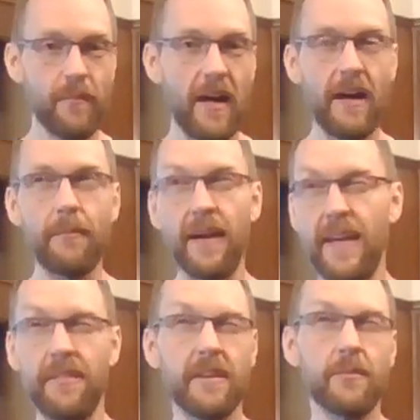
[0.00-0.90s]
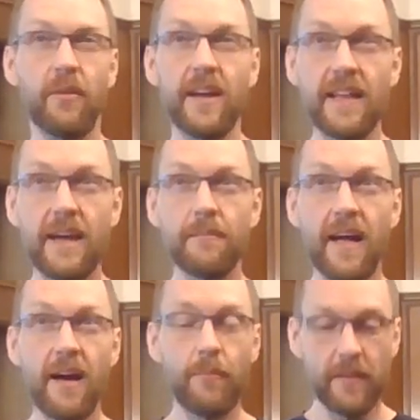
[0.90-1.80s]
I can't think of the brand name
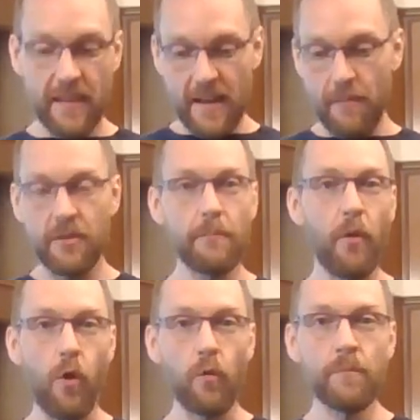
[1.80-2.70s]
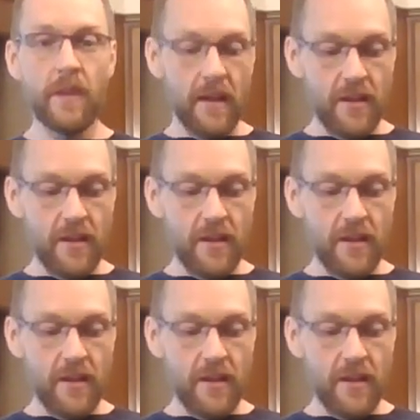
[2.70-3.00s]
now, but they come in a bowl.